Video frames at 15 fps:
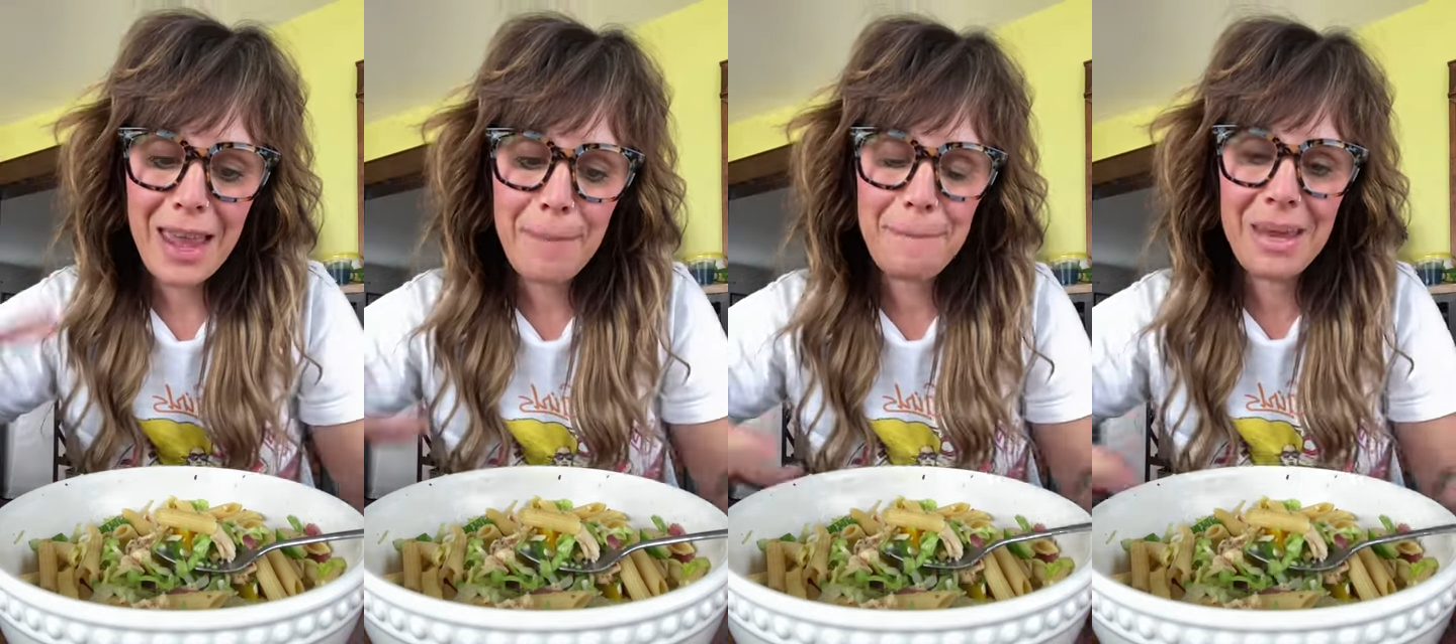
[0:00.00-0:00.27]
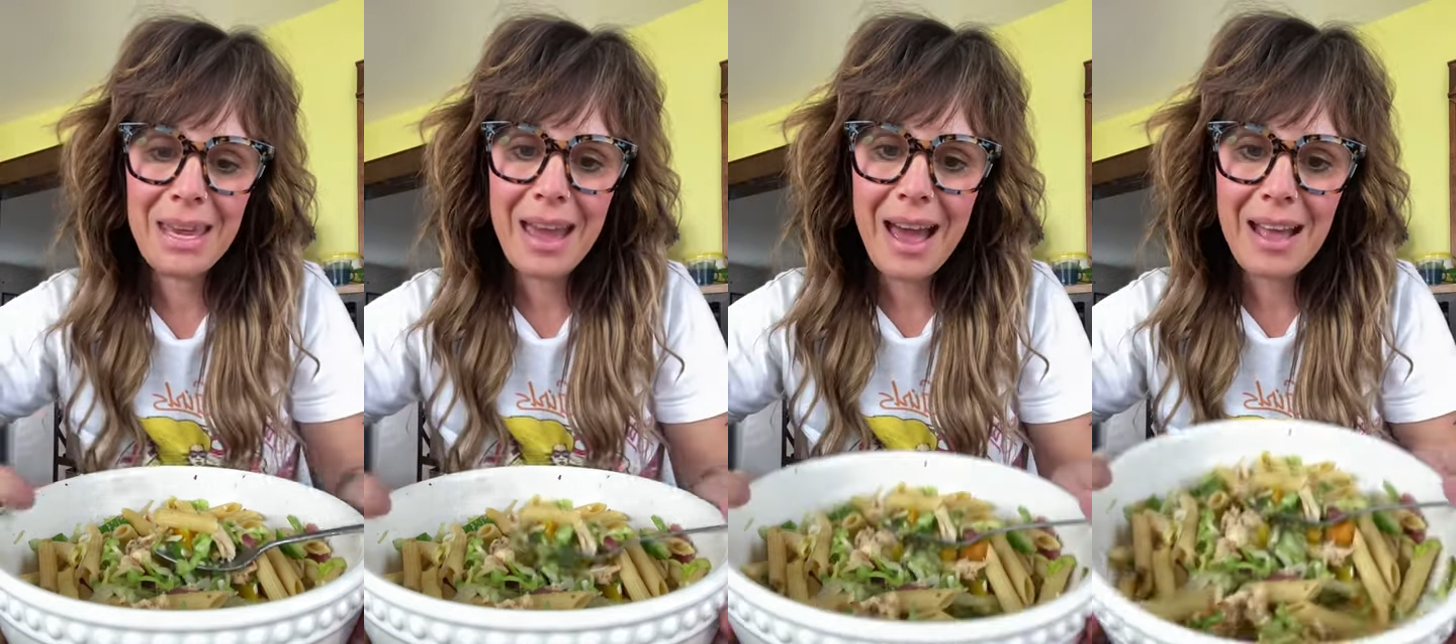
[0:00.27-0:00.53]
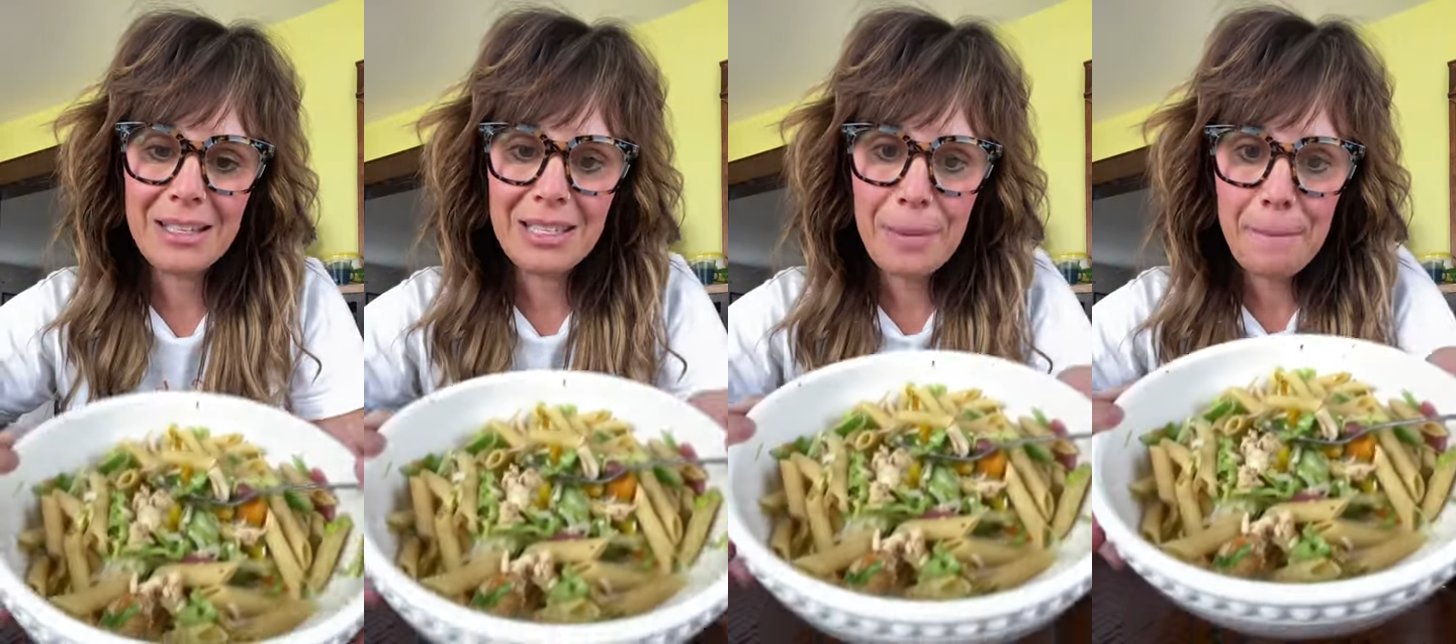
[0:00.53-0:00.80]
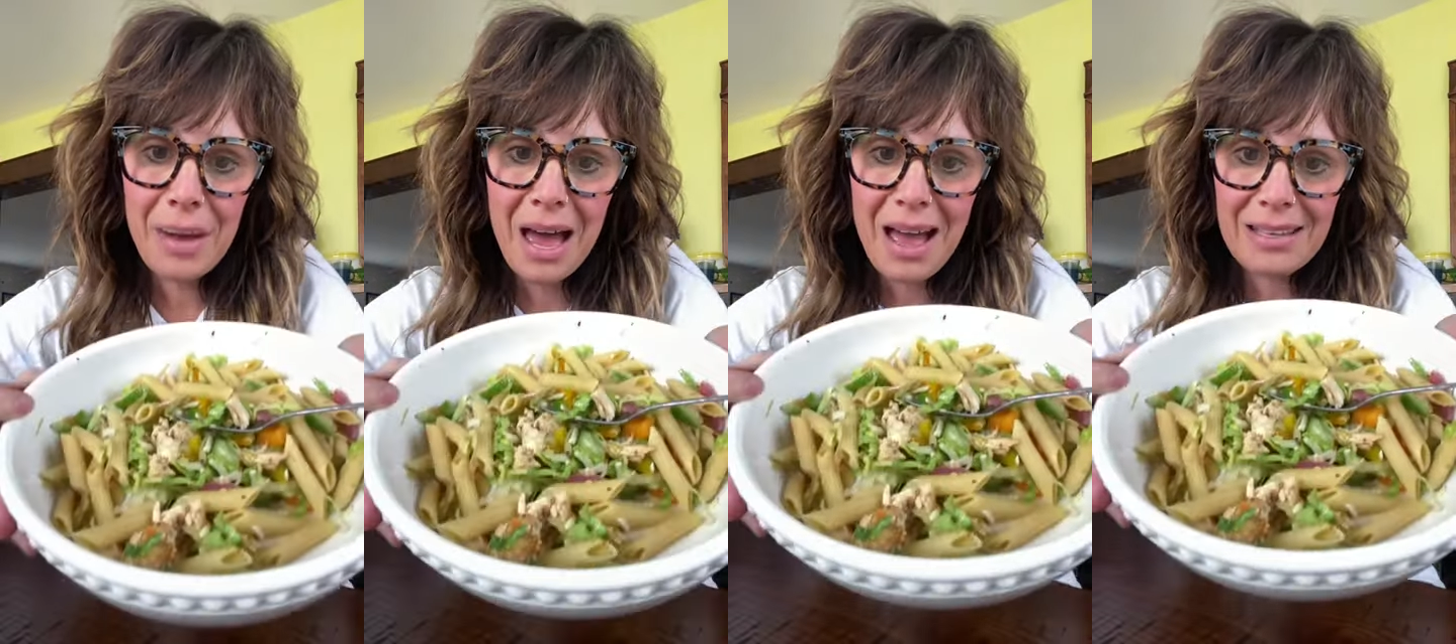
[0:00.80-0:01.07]
a big
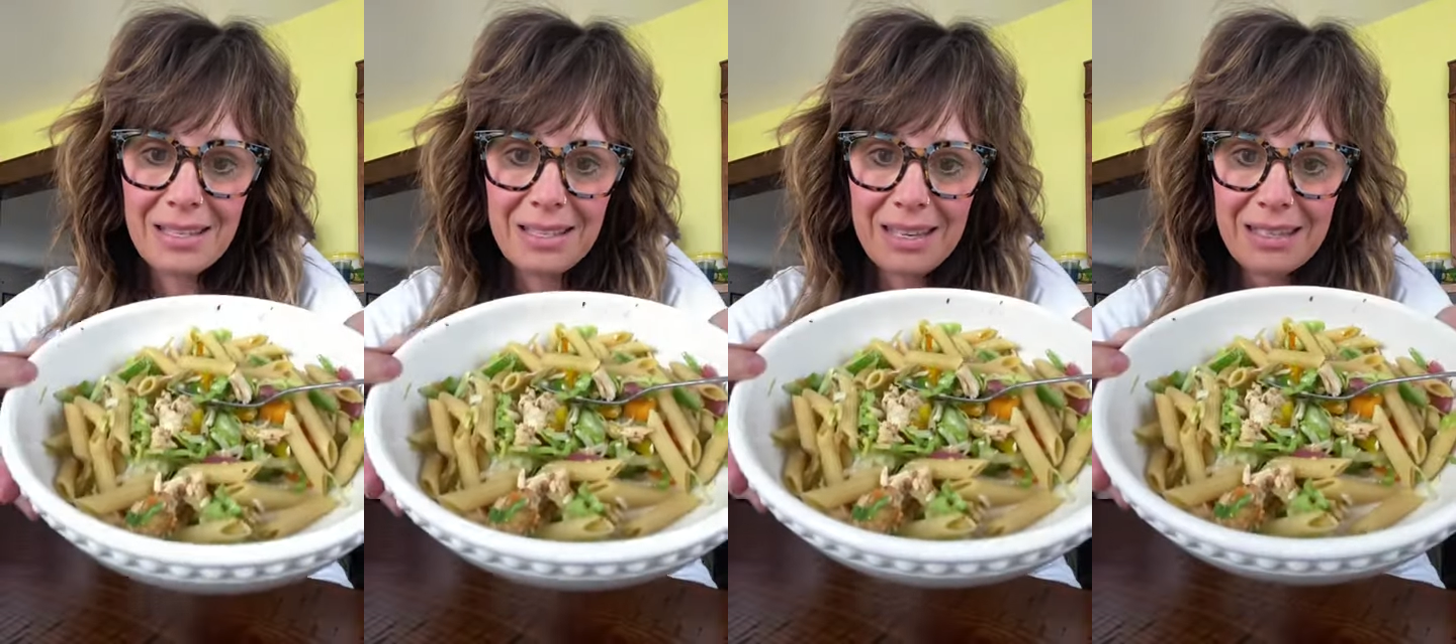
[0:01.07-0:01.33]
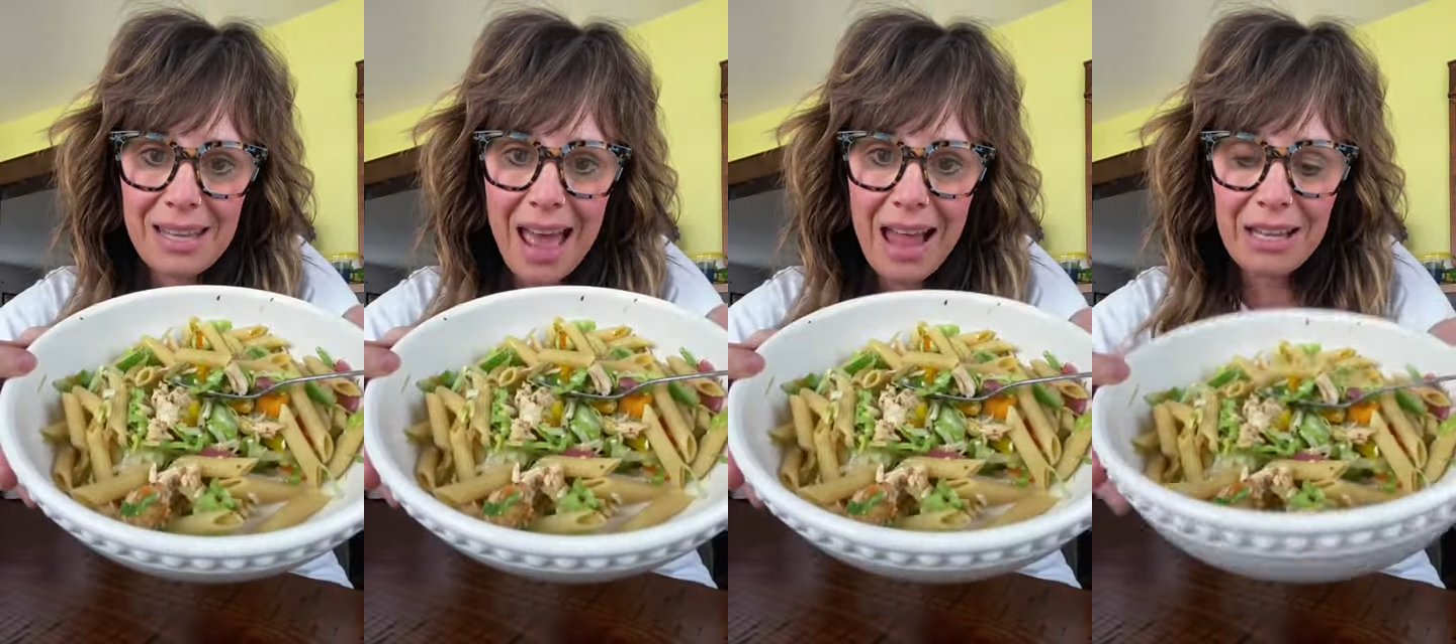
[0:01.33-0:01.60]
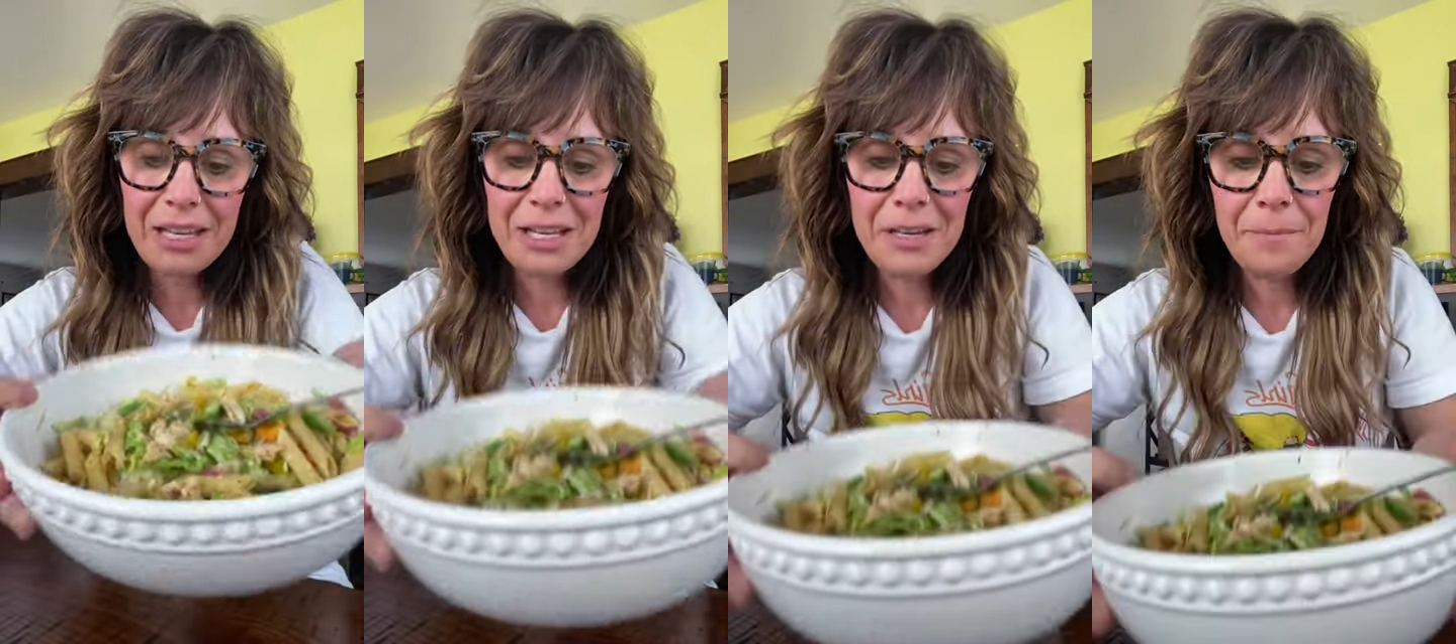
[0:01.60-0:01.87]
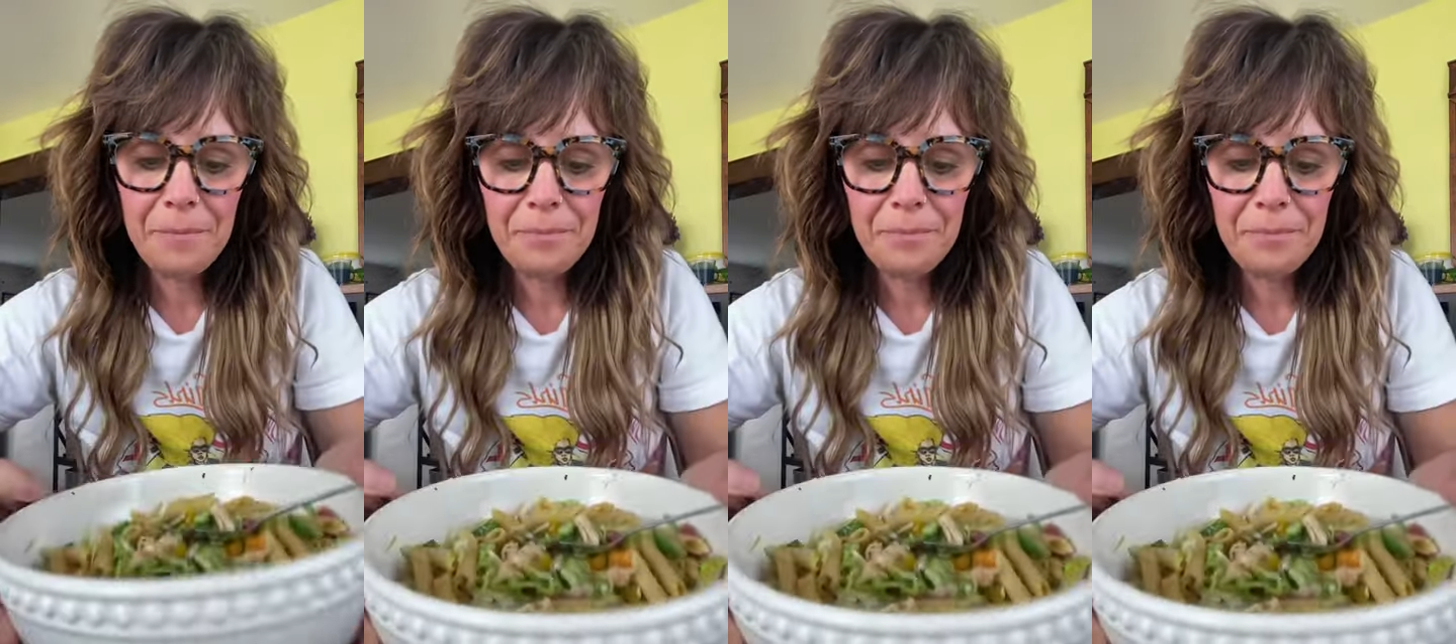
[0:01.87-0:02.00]
ass pasta salad.